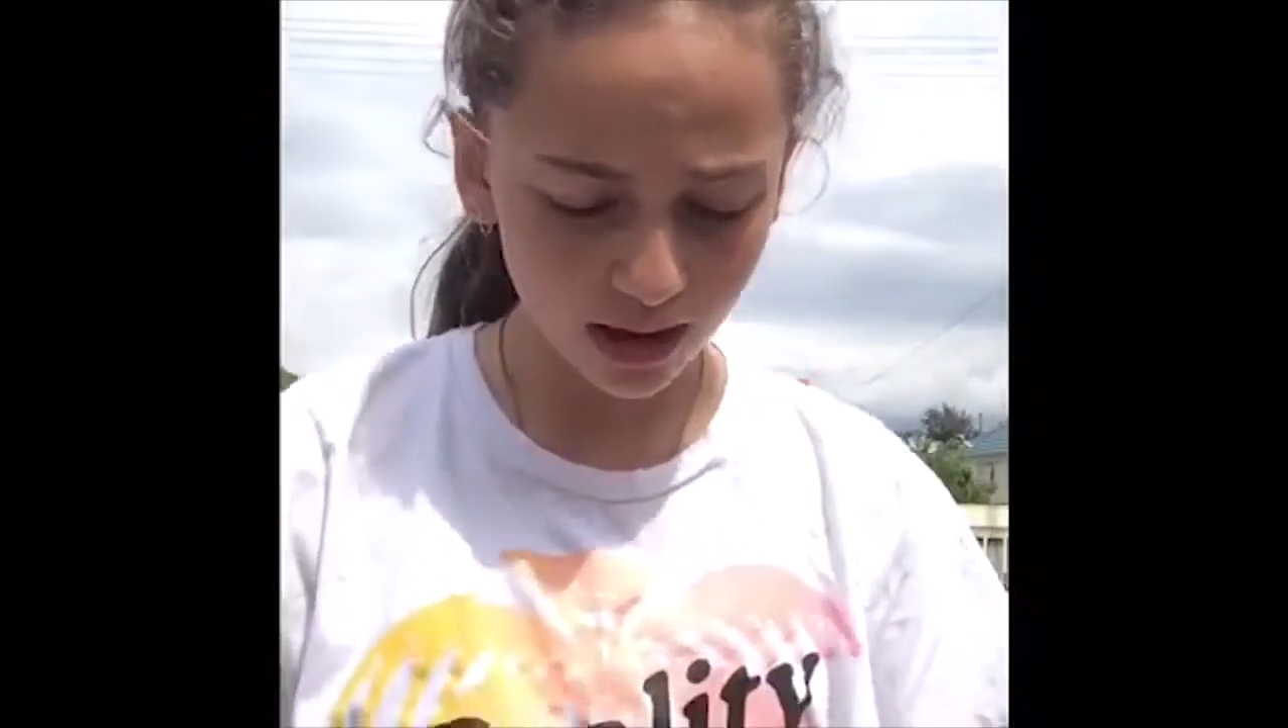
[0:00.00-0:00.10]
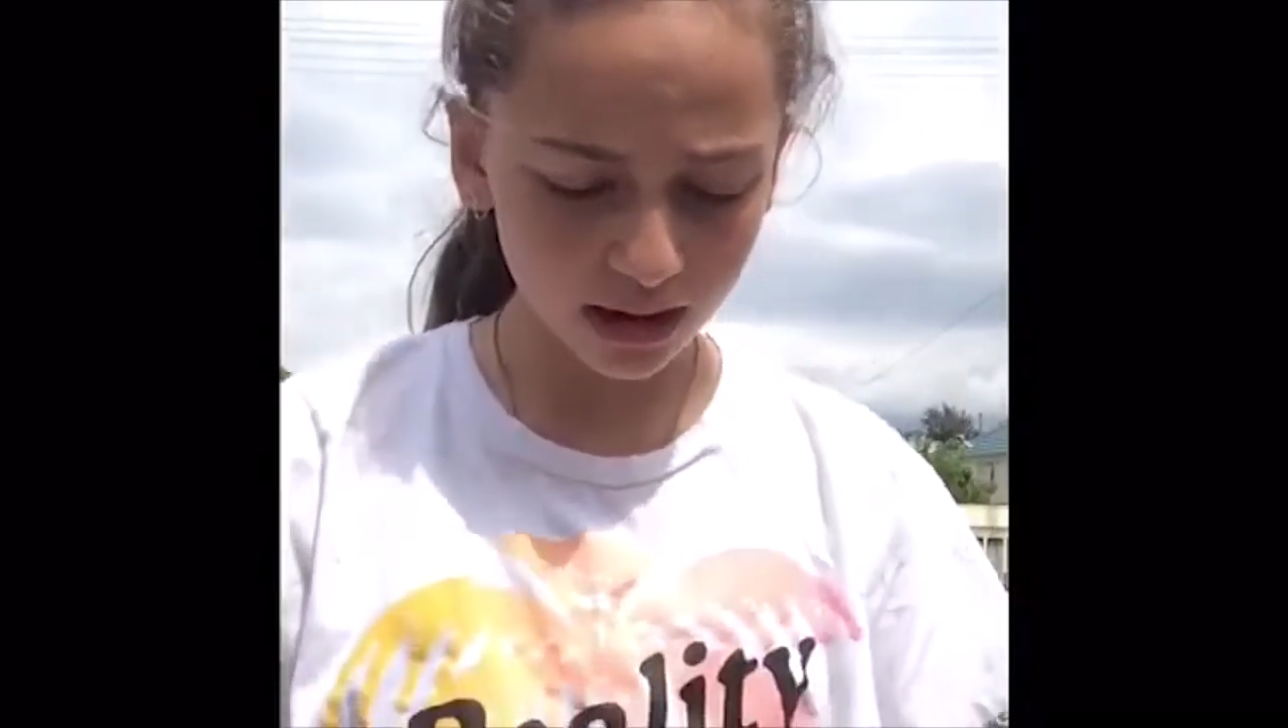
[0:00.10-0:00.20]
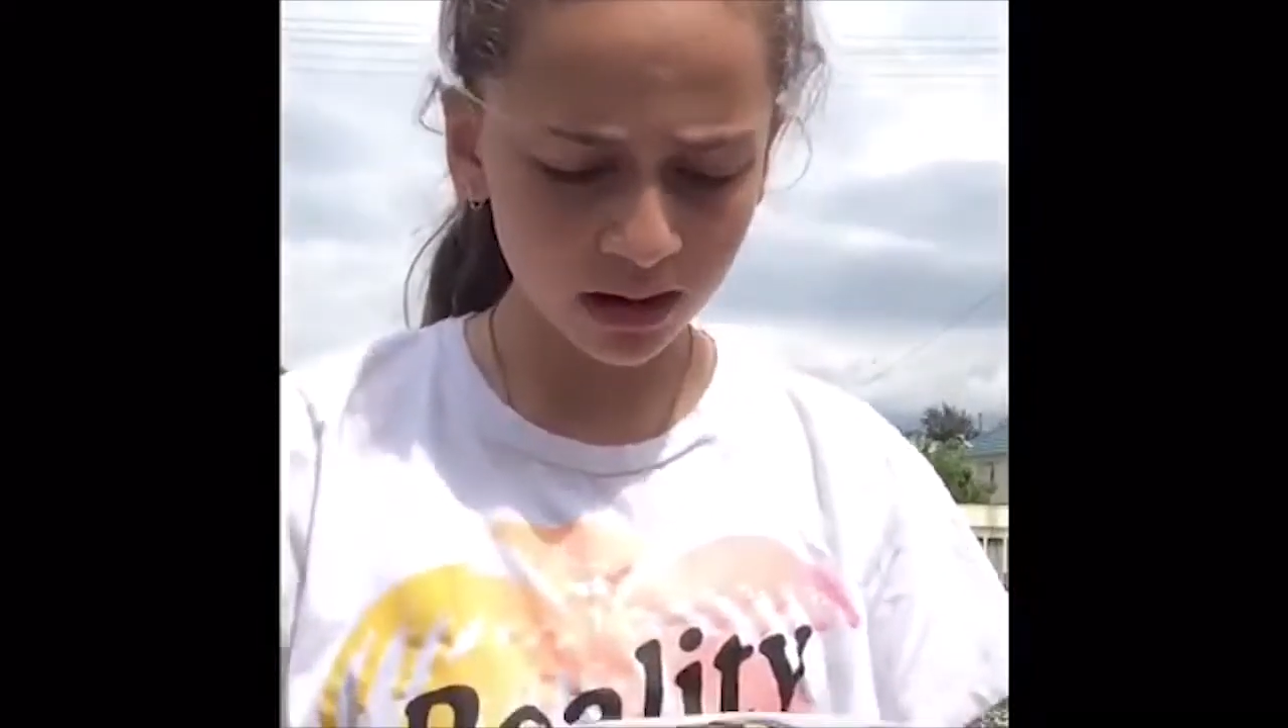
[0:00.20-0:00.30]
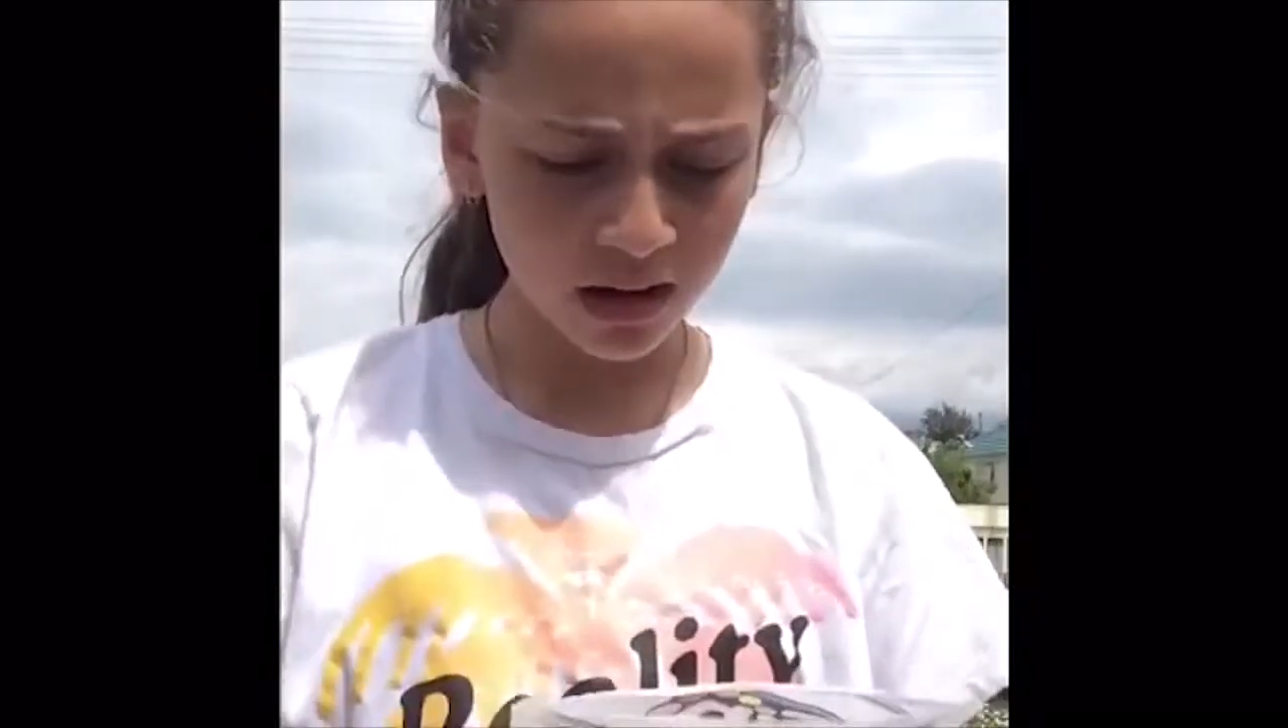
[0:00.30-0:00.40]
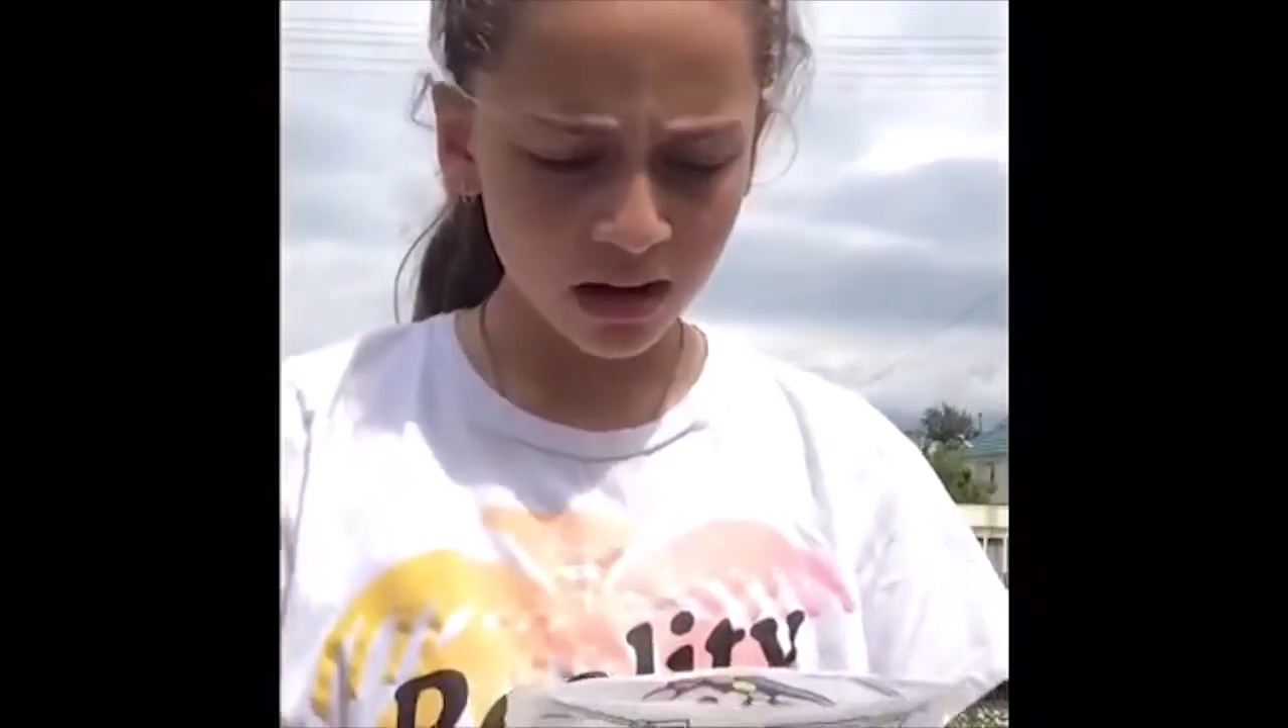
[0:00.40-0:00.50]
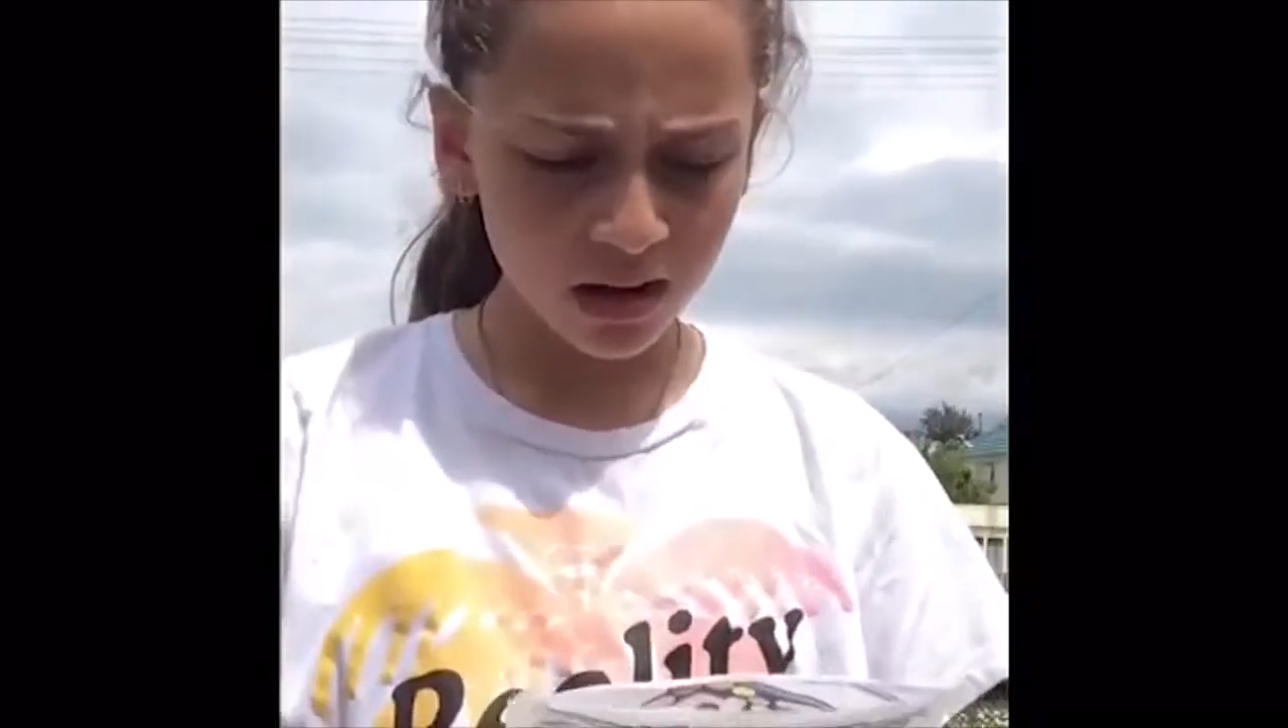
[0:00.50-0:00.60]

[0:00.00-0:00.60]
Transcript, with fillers: And